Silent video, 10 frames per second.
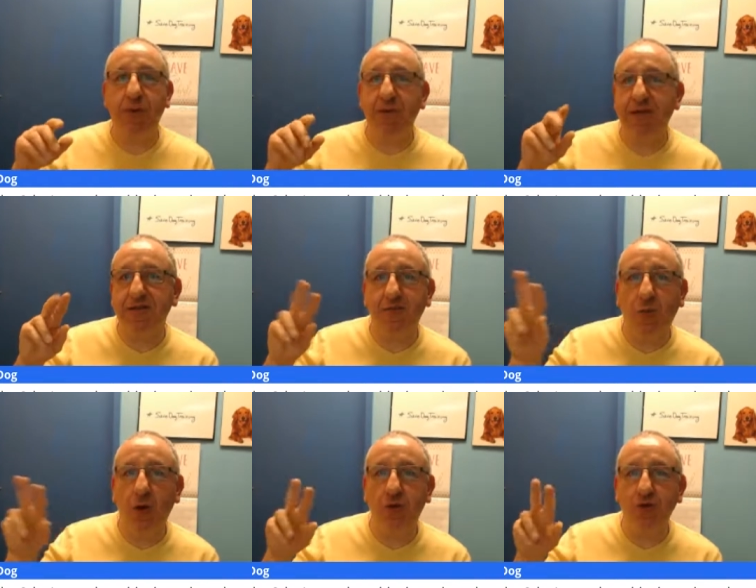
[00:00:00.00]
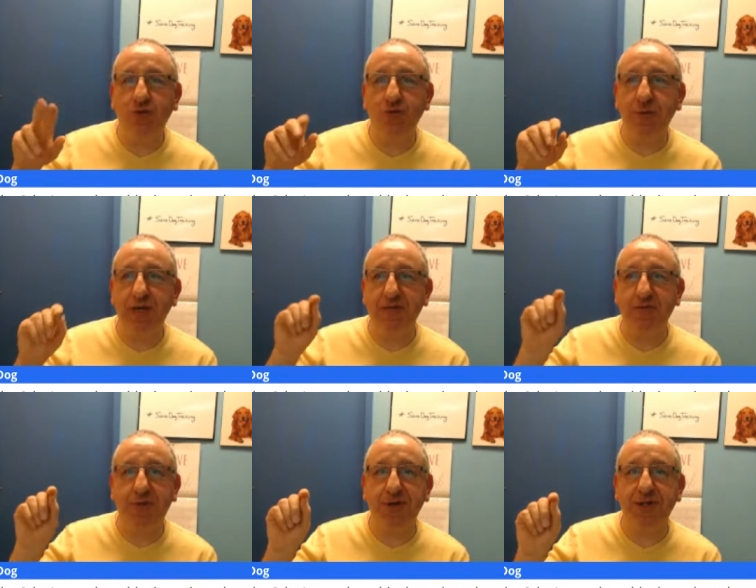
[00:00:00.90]
Maybe it's one or two
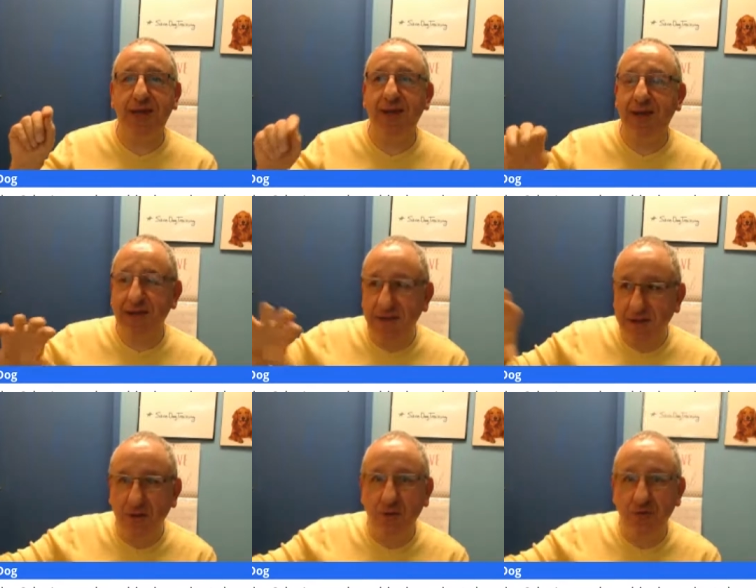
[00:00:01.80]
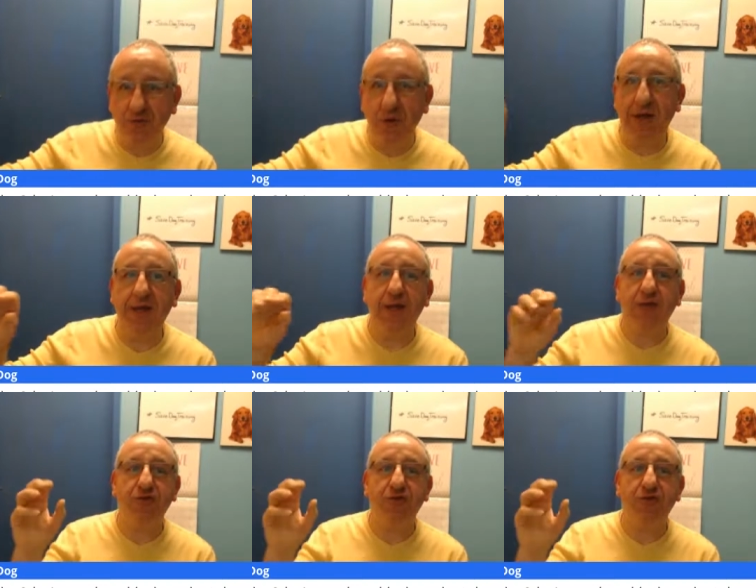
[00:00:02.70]
minutes per day and then goes away.